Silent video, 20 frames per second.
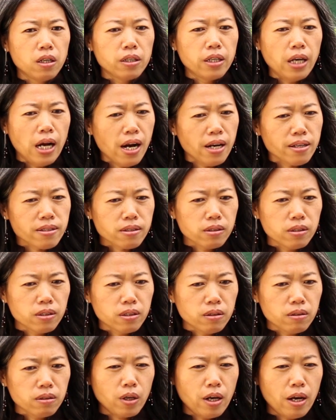The
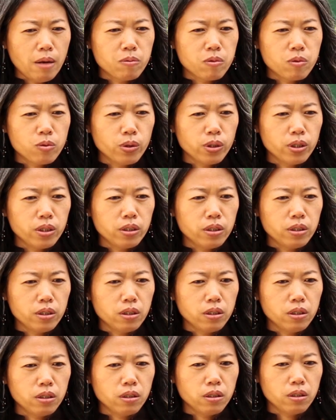other I'm
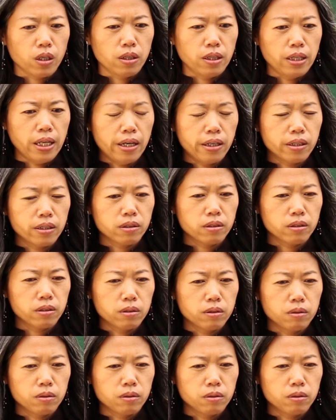really like